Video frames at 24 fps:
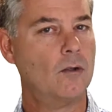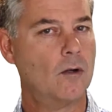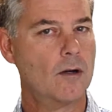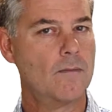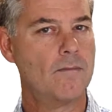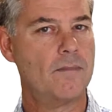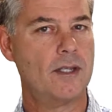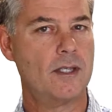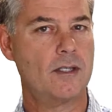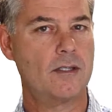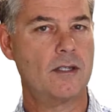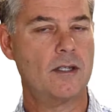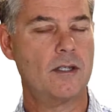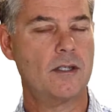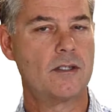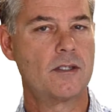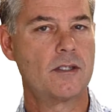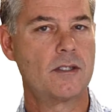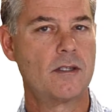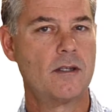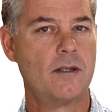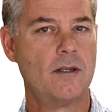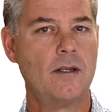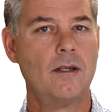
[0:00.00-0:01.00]
your
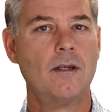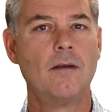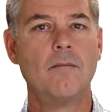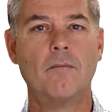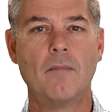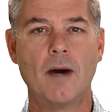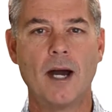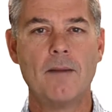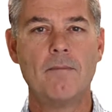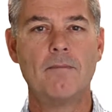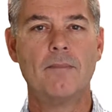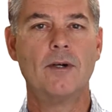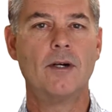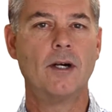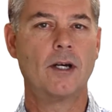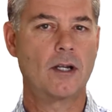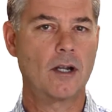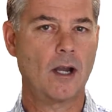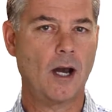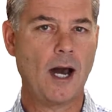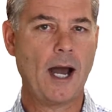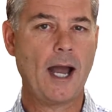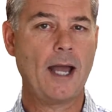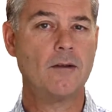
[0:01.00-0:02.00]
business, my
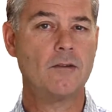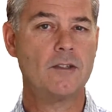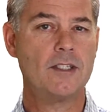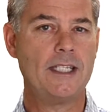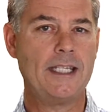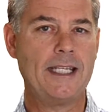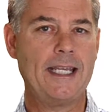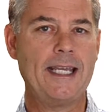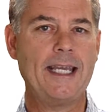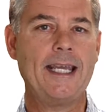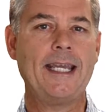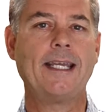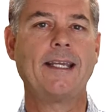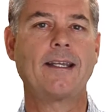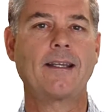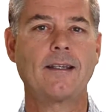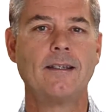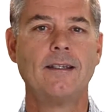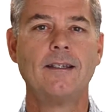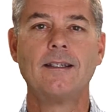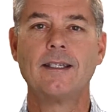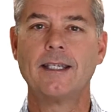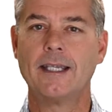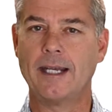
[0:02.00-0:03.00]
book, IoT Inc.,
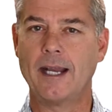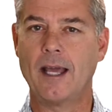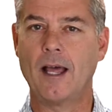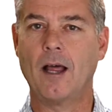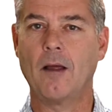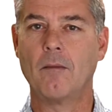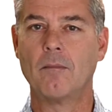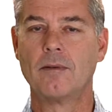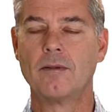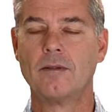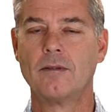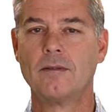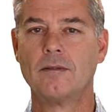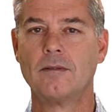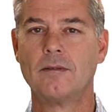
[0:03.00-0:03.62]
can help.